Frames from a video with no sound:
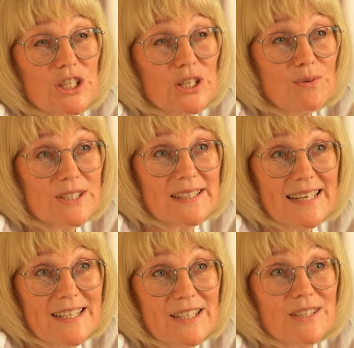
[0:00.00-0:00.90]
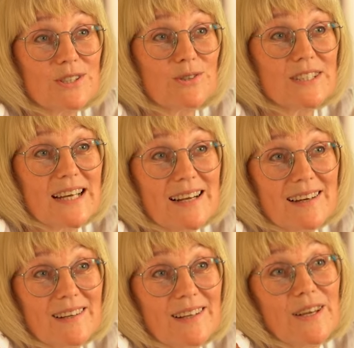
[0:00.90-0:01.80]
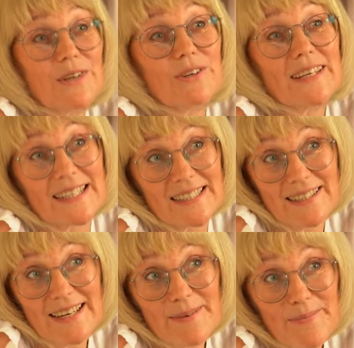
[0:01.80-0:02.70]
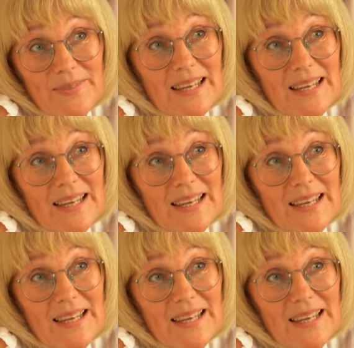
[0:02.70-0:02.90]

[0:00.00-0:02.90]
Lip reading: she was ready to tackle her next dream,